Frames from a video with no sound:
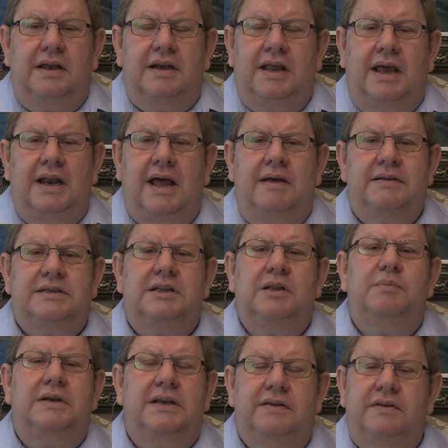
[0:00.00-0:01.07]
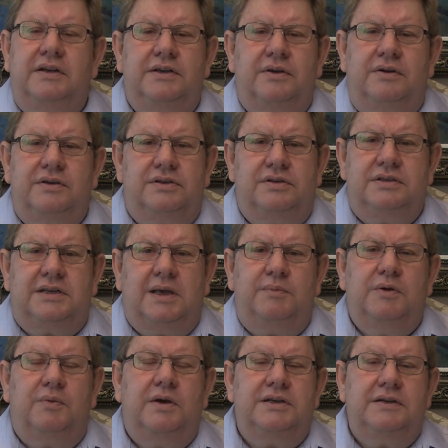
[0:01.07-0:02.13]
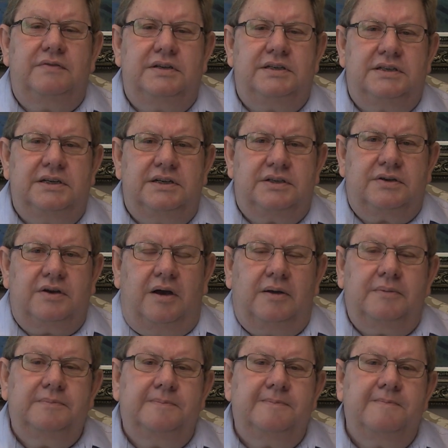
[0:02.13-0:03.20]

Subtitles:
And I still believe in a year or two's time, you won't even see a scar.